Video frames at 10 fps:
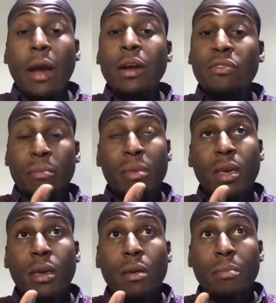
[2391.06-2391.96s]
know for
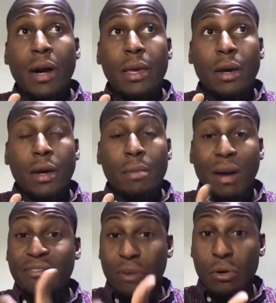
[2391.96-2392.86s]
me my uh my
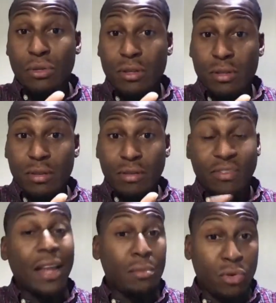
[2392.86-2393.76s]
first
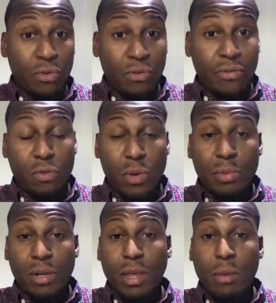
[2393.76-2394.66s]
violent move if you want to put
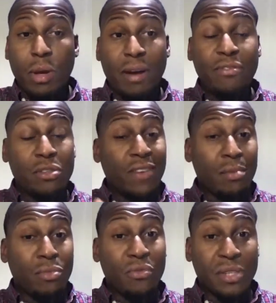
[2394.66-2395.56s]
it that way my first violent
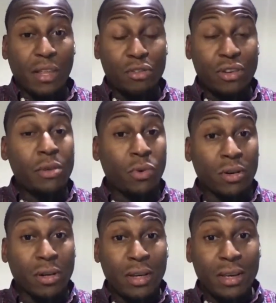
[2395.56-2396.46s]
move was the trade war
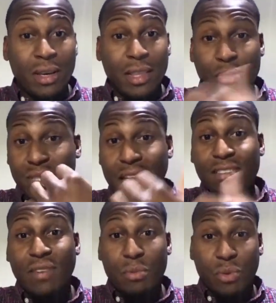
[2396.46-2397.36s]
this was last
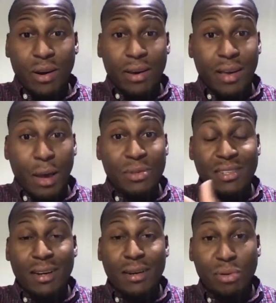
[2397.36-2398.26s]
February. I was in
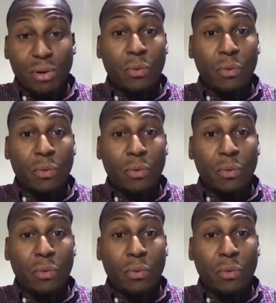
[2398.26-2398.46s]
a broken,